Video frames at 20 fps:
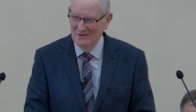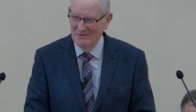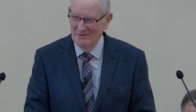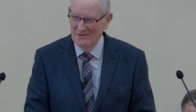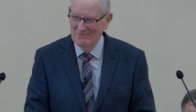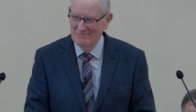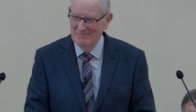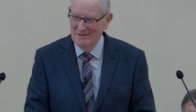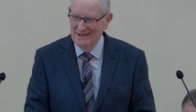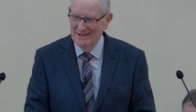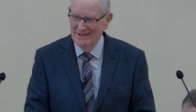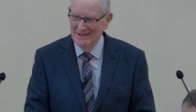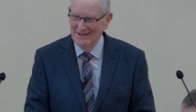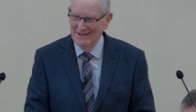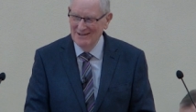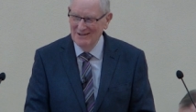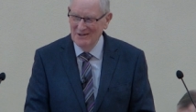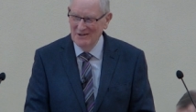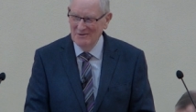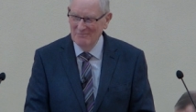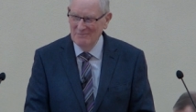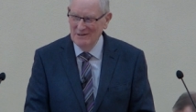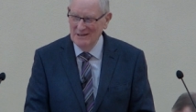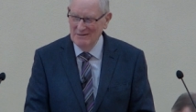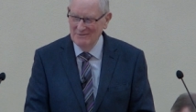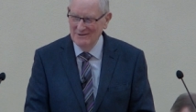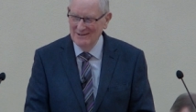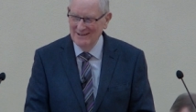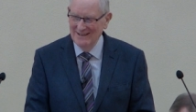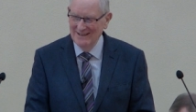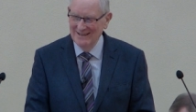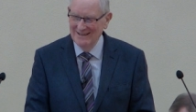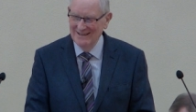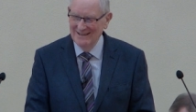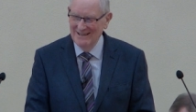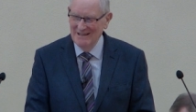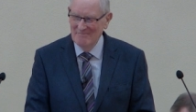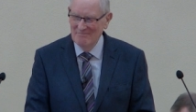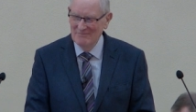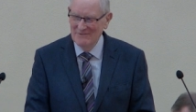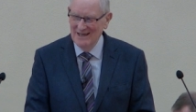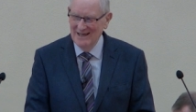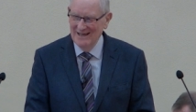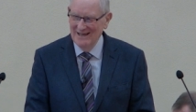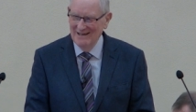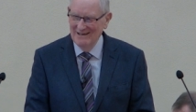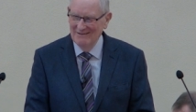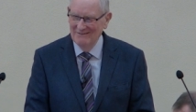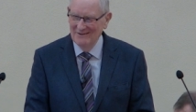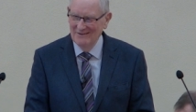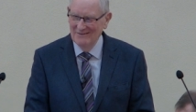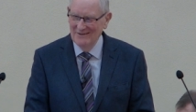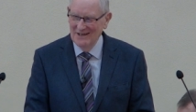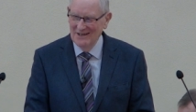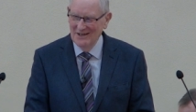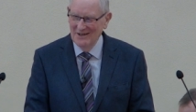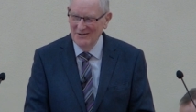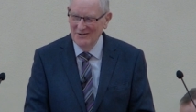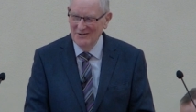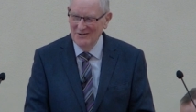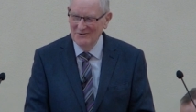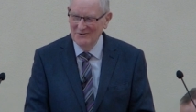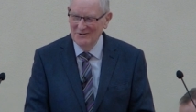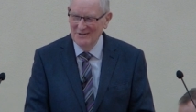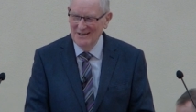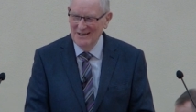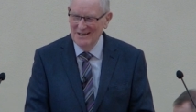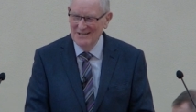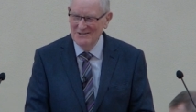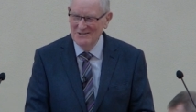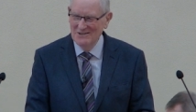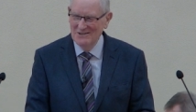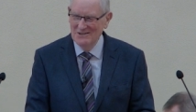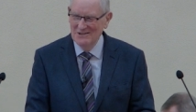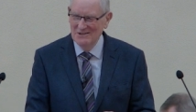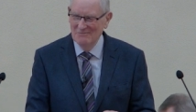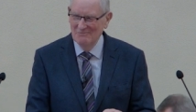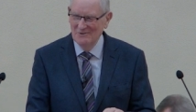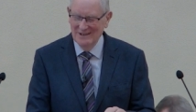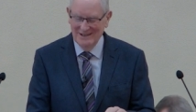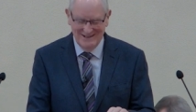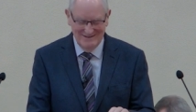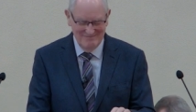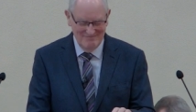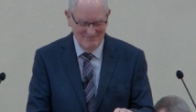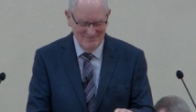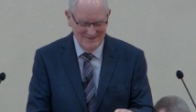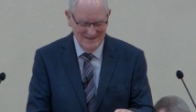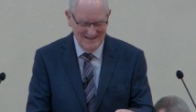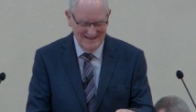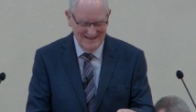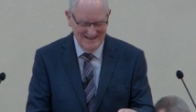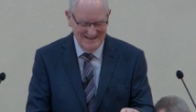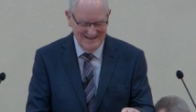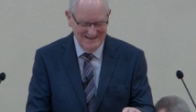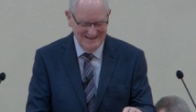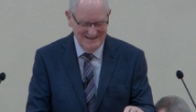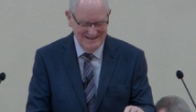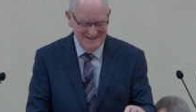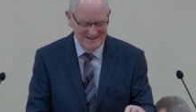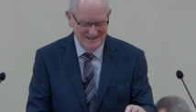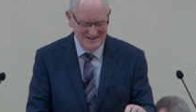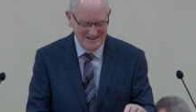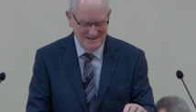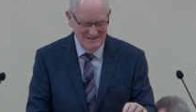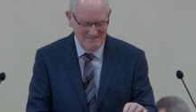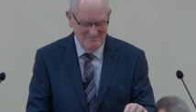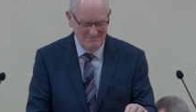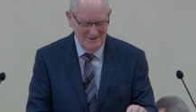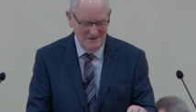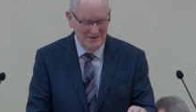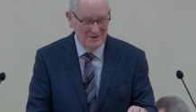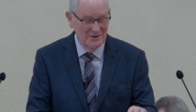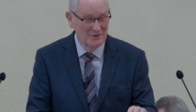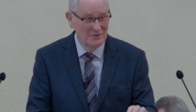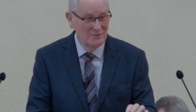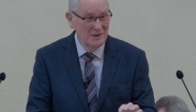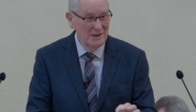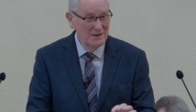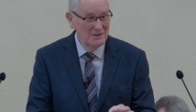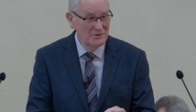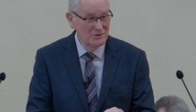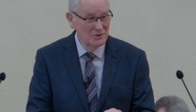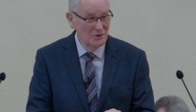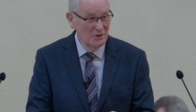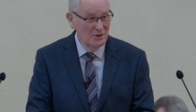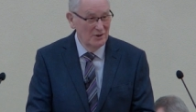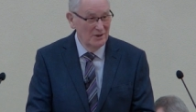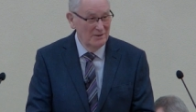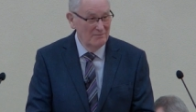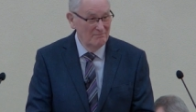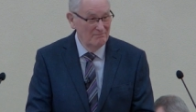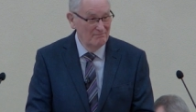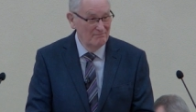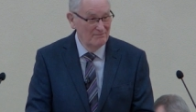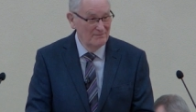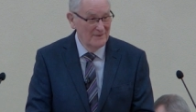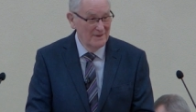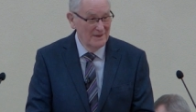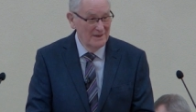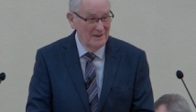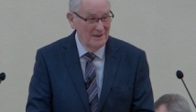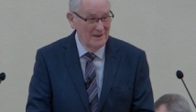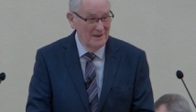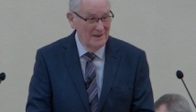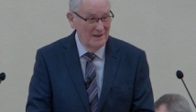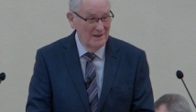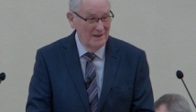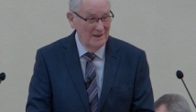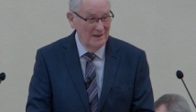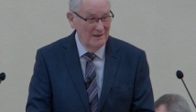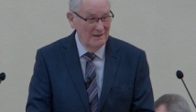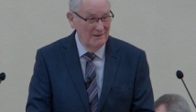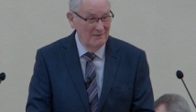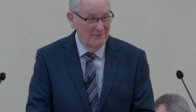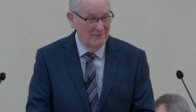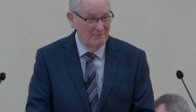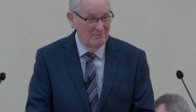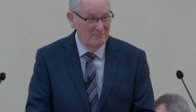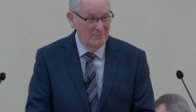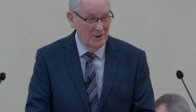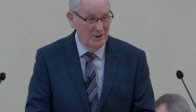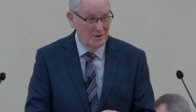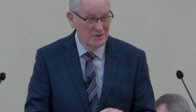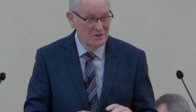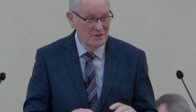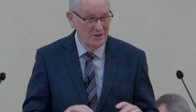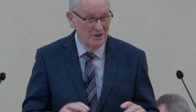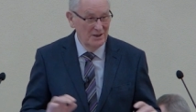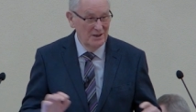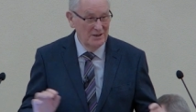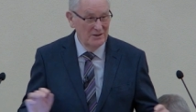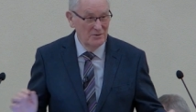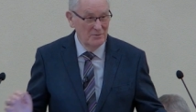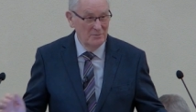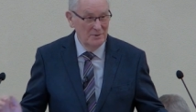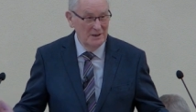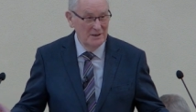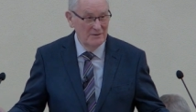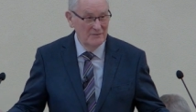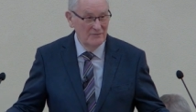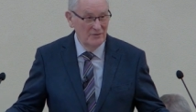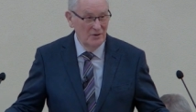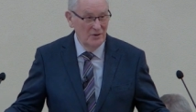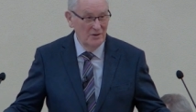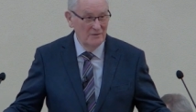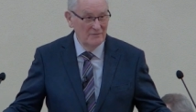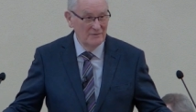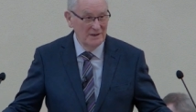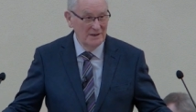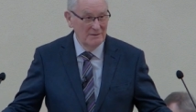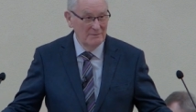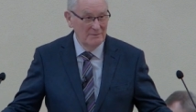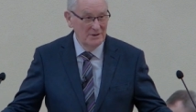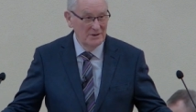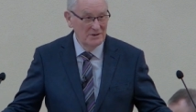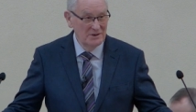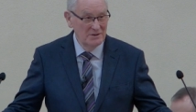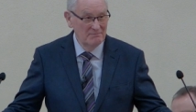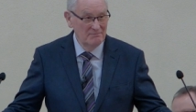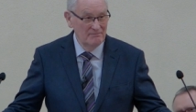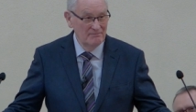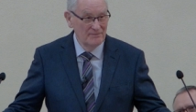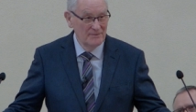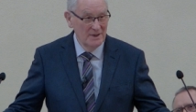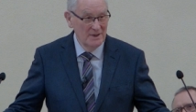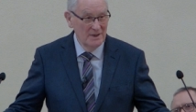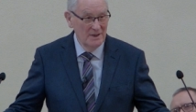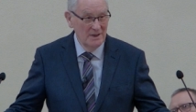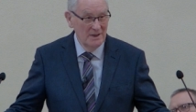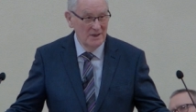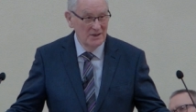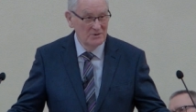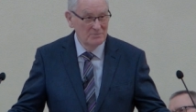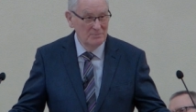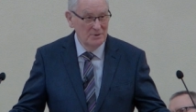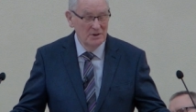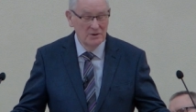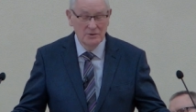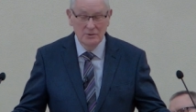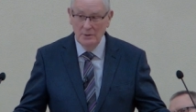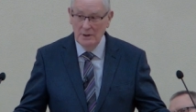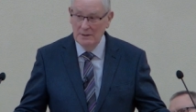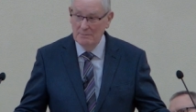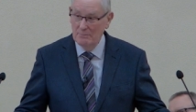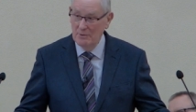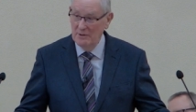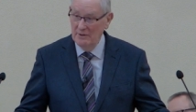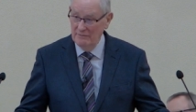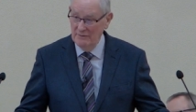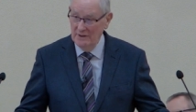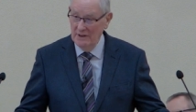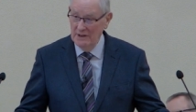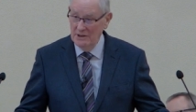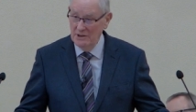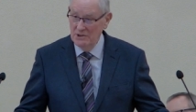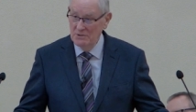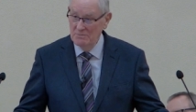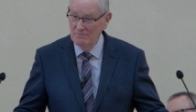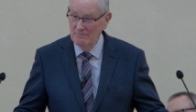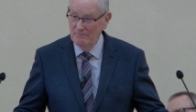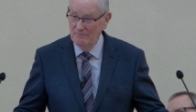always meeting a lot of people that uh, we've had a long relationship with, and it's been a great joy uh, personally to be involved in the mission. It's been a great privilege.